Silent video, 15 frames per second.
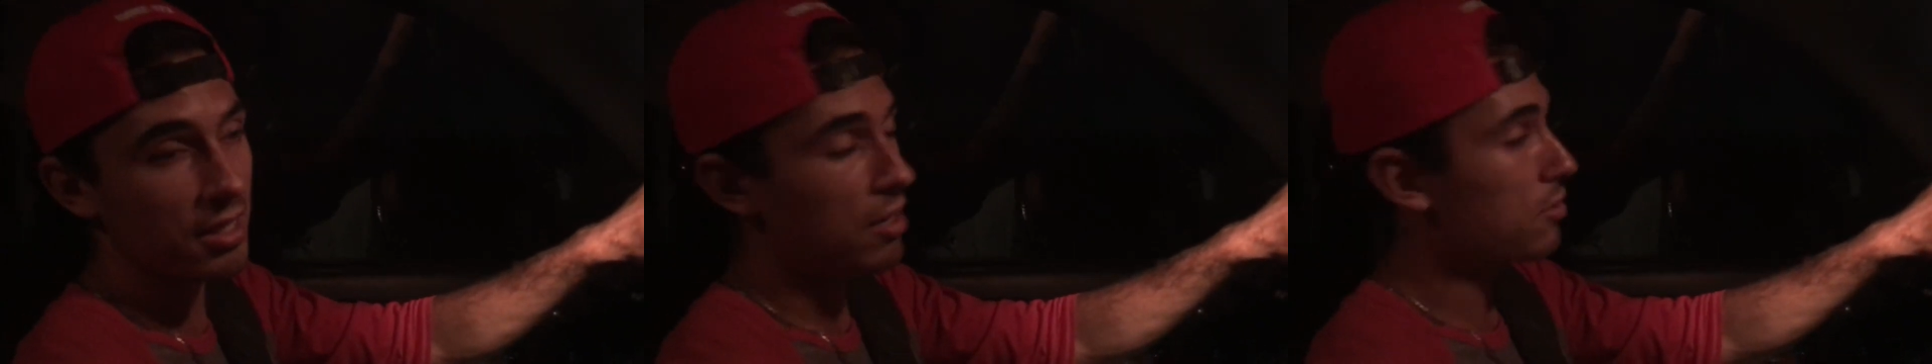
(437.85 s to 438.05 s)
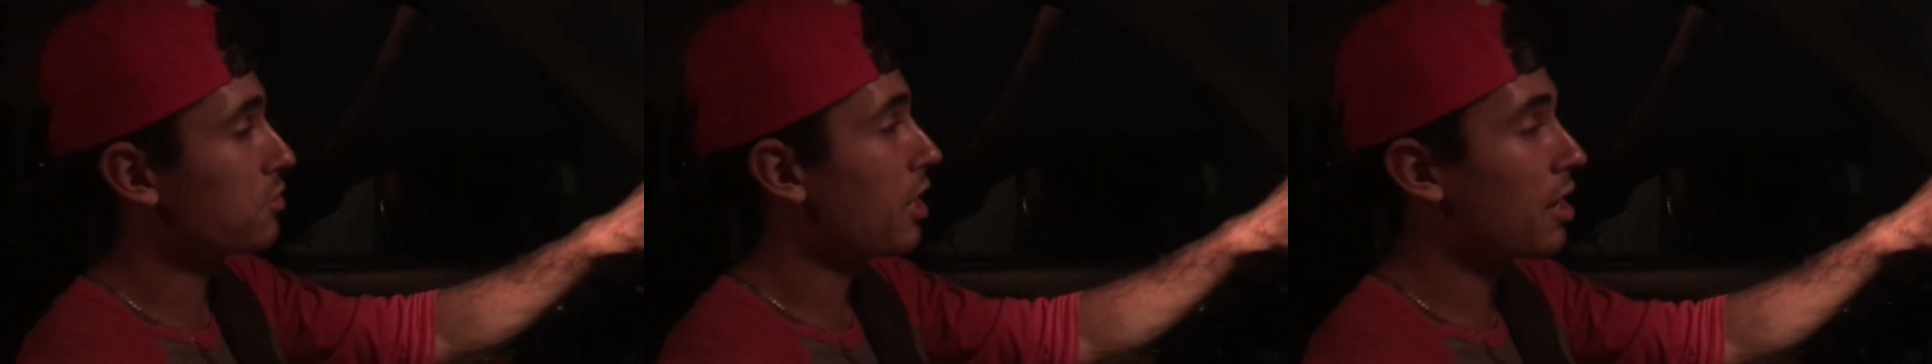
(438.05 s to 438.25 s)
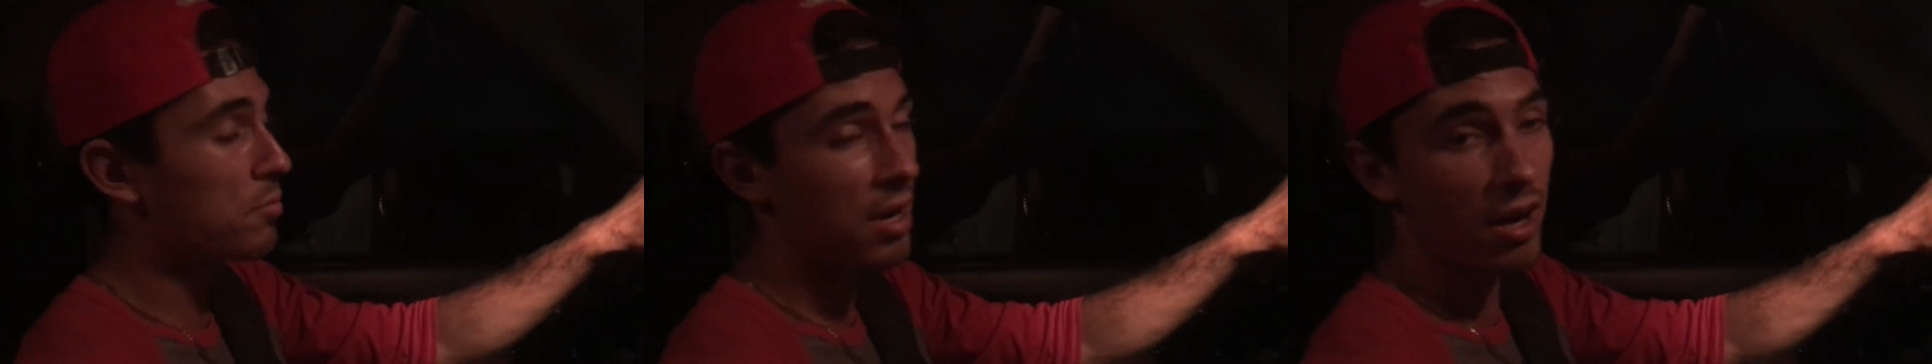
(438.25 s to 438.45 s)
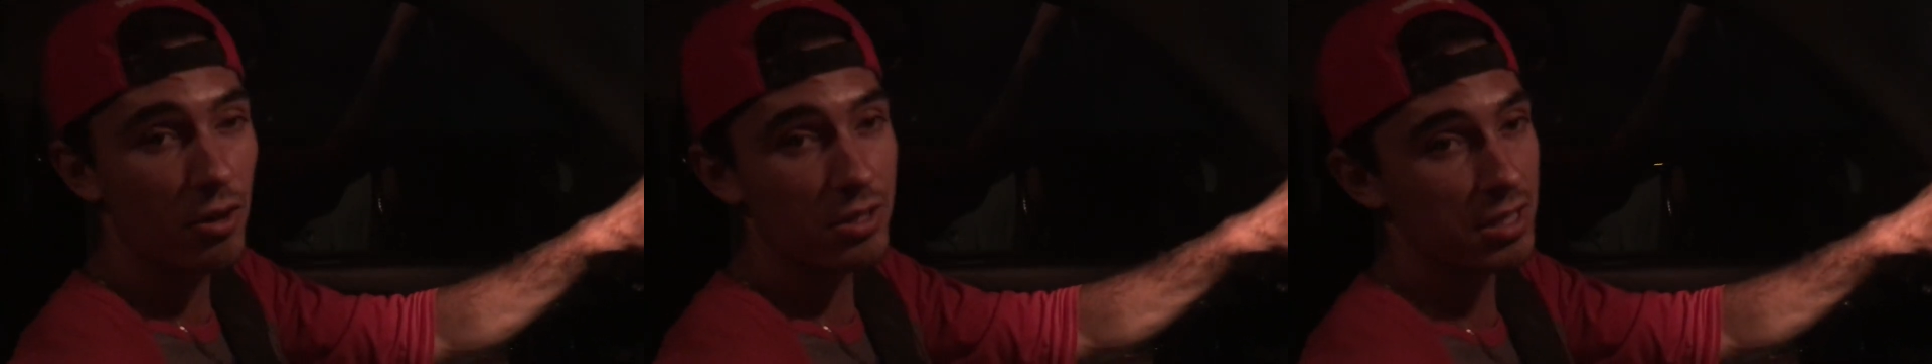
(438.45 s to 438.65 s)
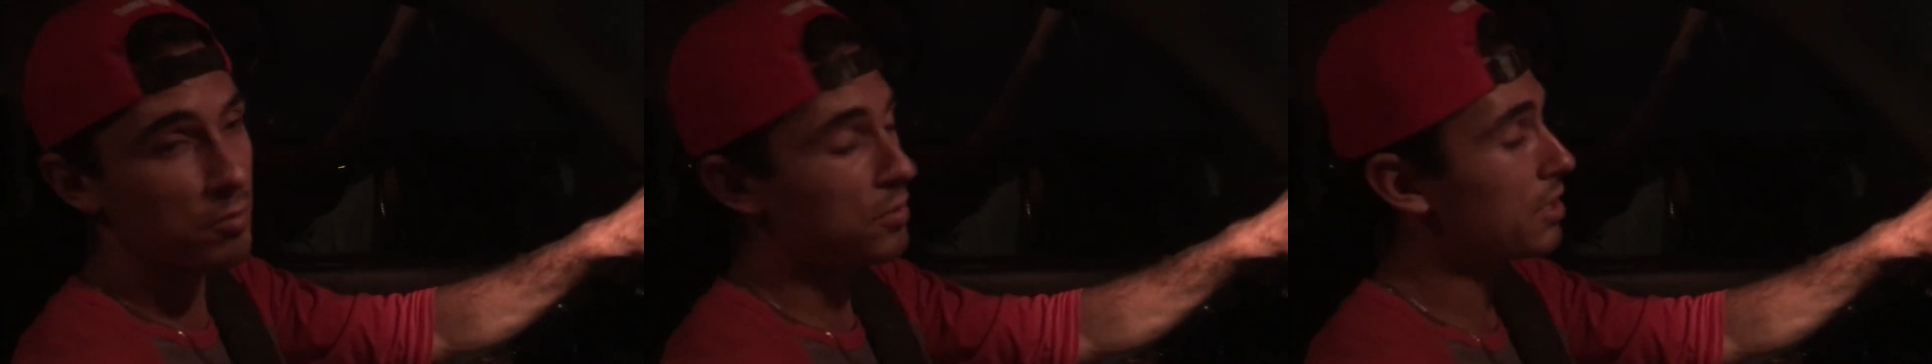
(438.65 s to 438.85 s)
They were talking about
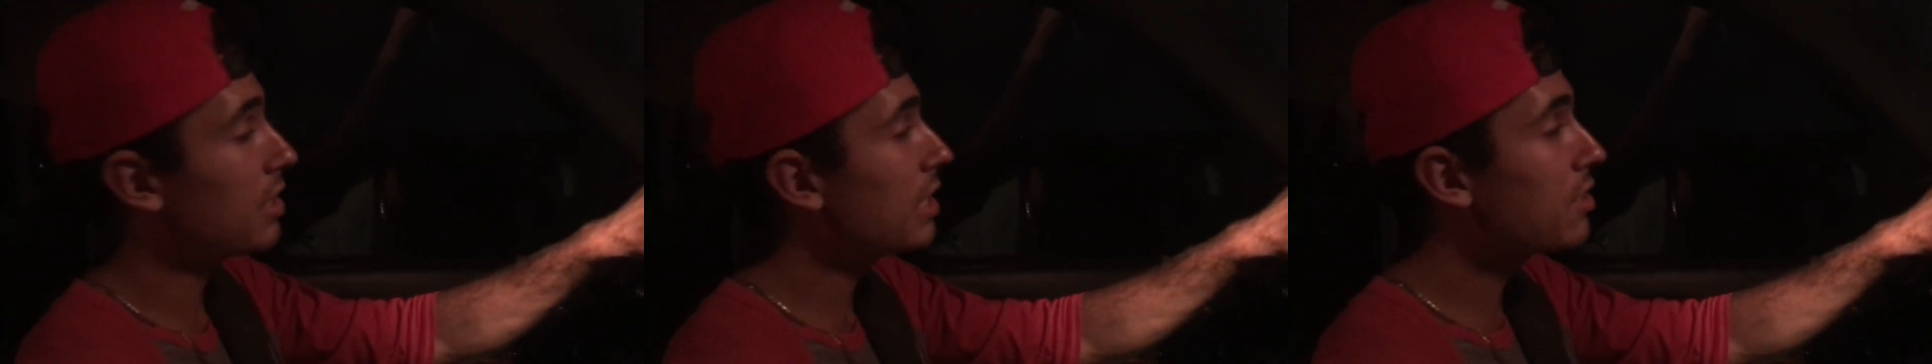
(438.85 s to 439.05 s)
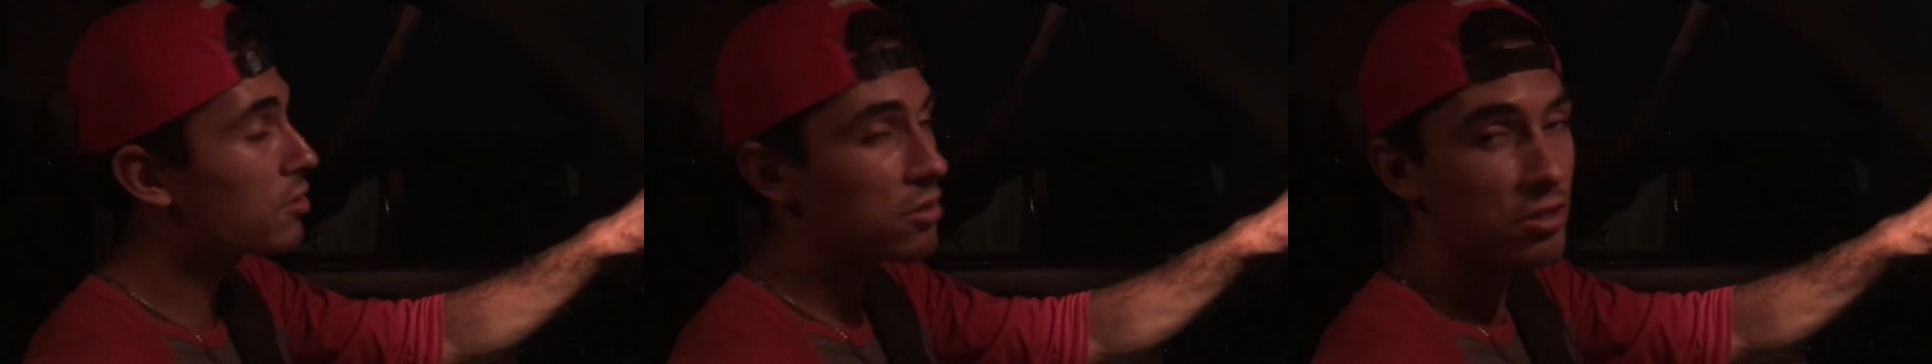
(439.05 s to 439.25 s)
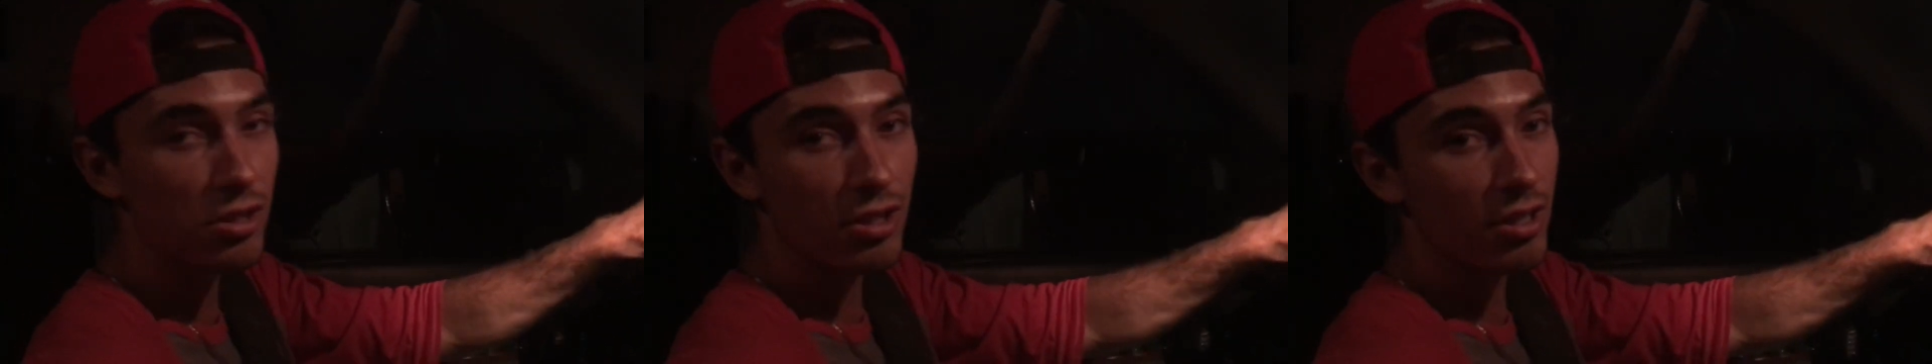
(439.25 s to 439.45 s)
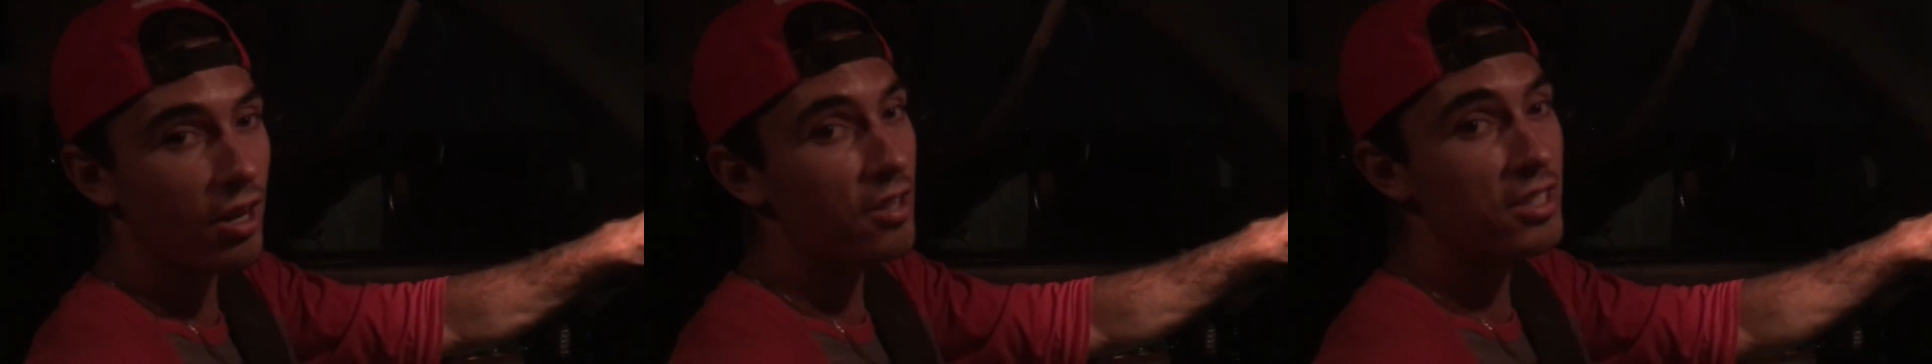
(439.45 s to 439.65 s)
what's it's gonna be legal soon,